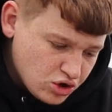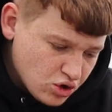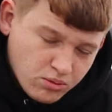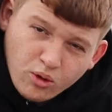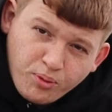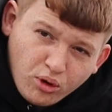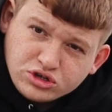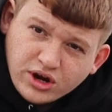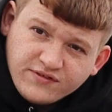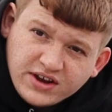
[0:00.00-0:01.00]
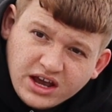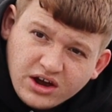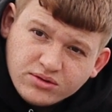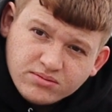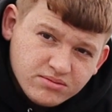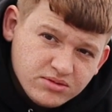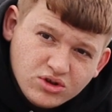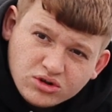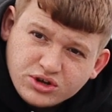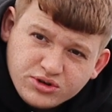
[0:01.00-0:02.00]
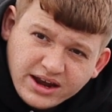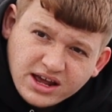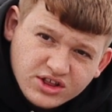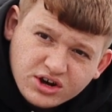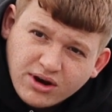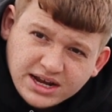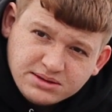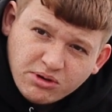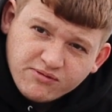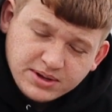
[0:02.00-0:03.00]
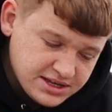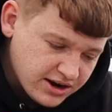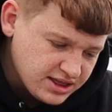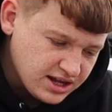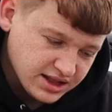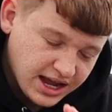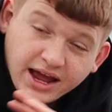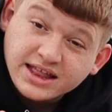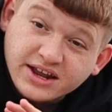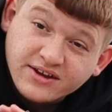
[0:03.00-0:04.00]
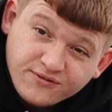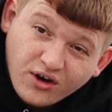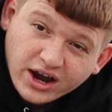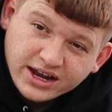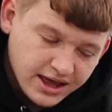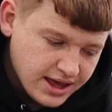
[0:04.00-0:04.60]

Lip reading: a normal portrait video, not do any of the crazy movements or anything like that, it done it fine.